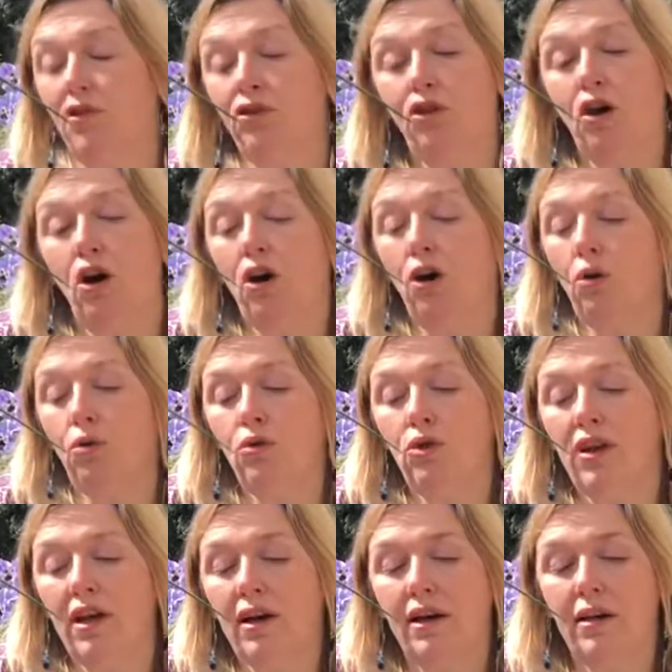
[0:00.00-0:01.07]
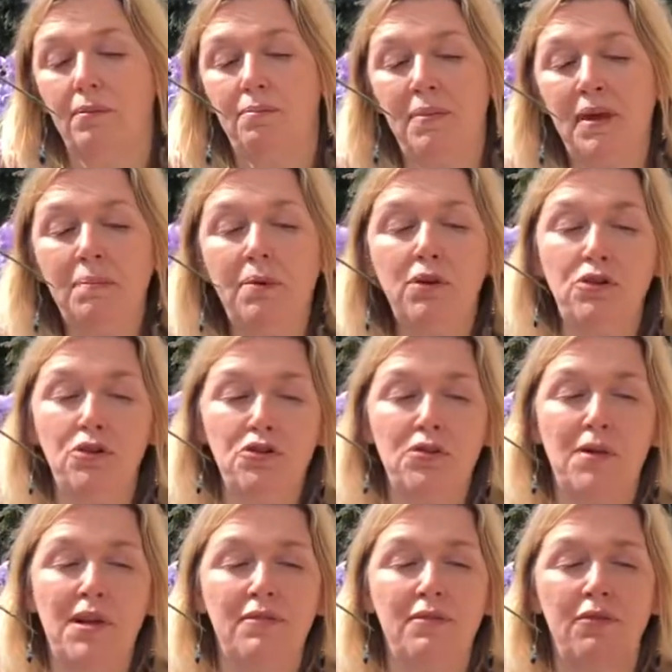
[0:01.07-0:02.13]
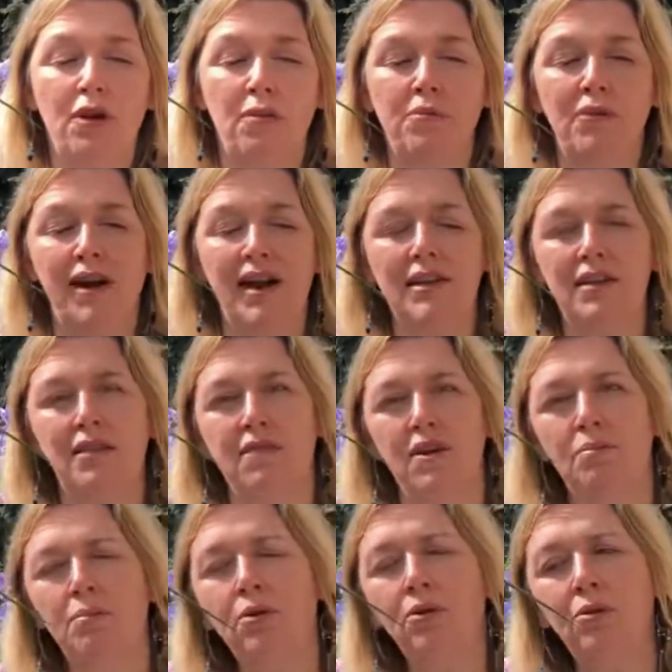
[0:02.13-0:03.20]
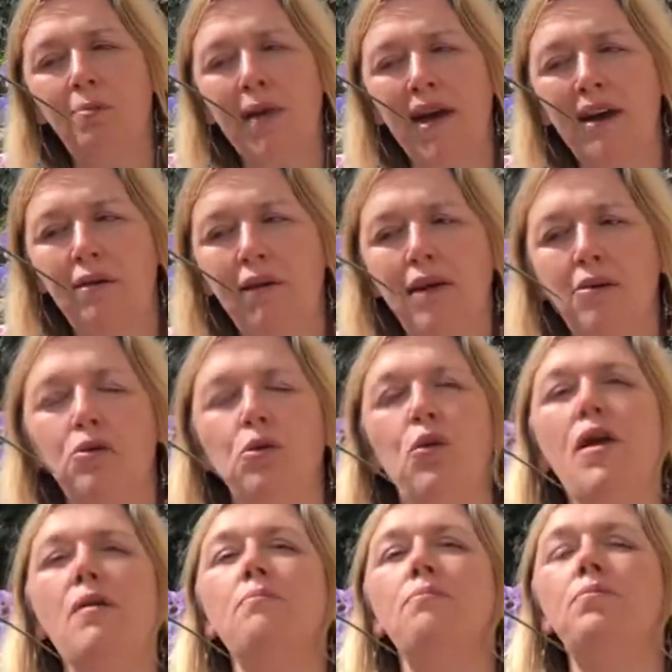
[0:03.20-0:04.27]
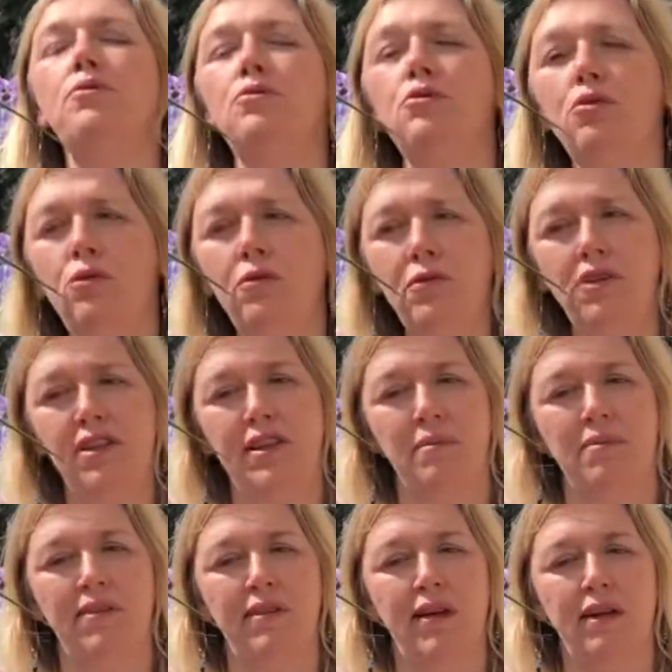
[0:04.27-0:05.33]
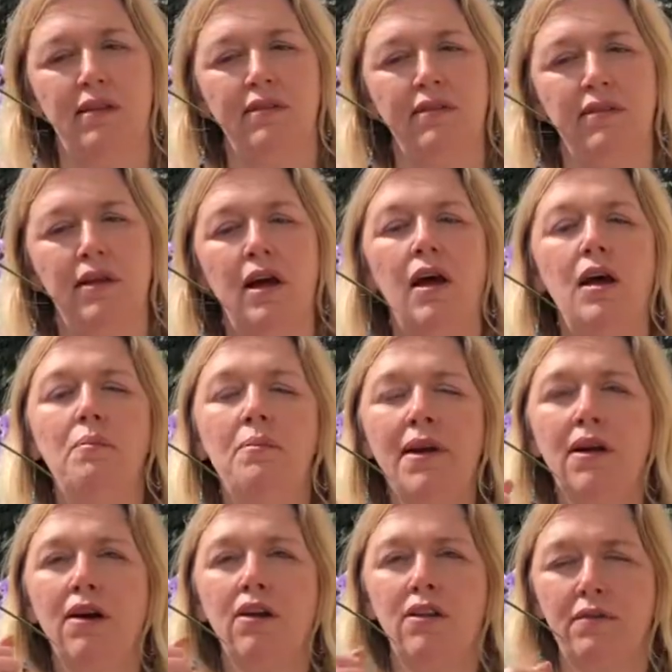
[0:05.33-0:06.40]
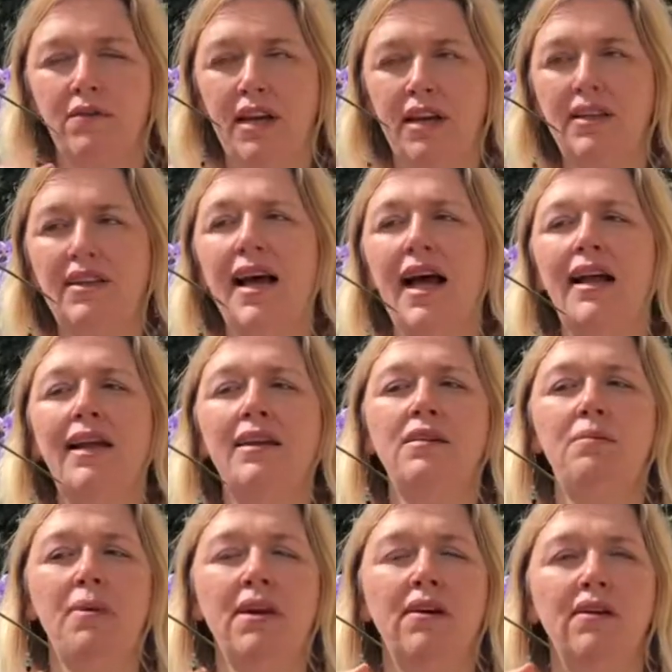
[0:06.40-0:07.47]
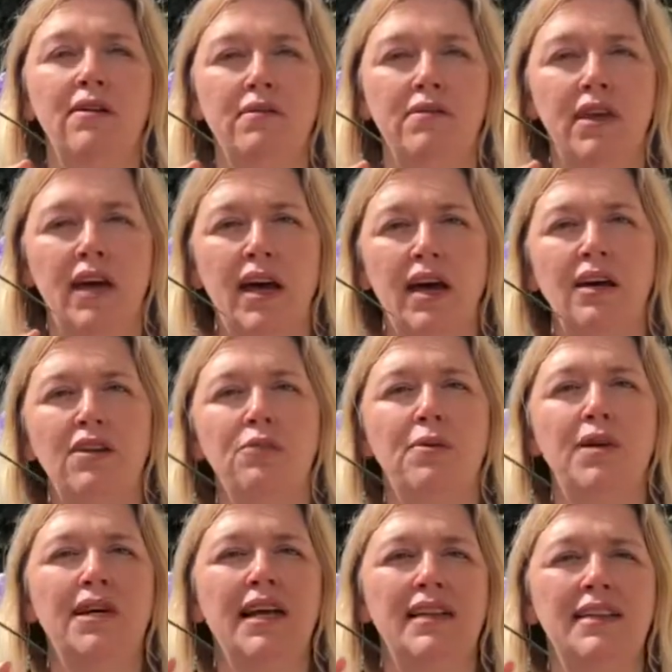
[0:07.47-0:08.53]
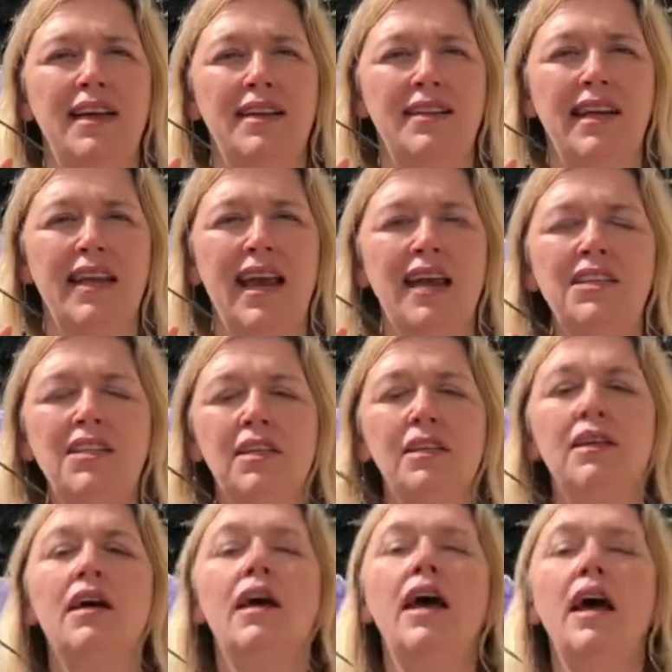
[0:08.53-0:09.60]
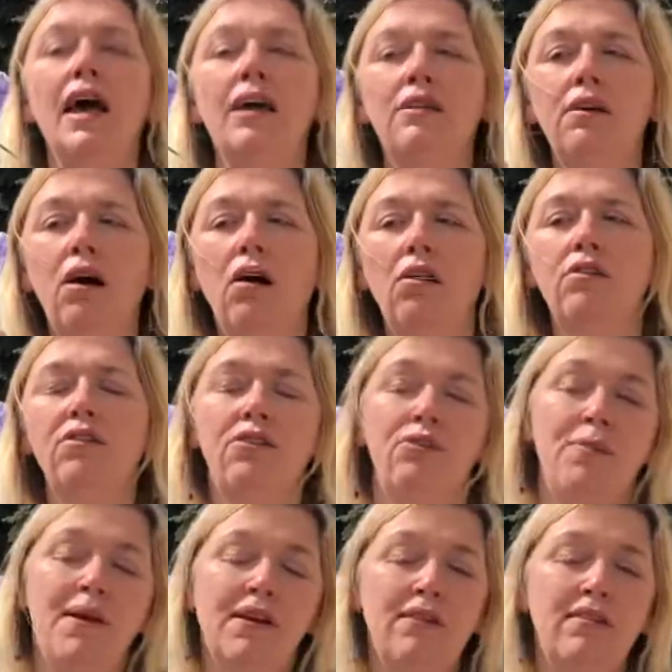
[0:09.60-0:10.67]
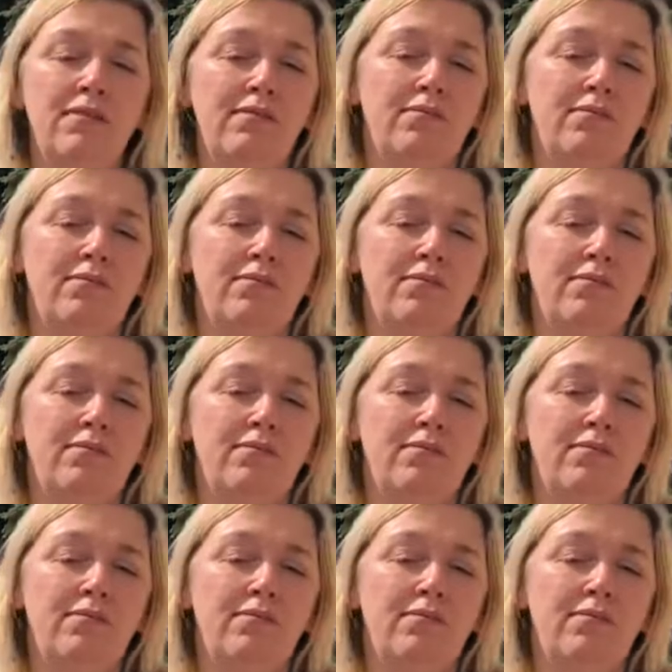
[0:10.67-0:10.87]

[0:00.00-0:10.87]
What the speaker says: So the people usually from relatively poor background who improved themselves because of their talent, because of their hard work and dedication, and also because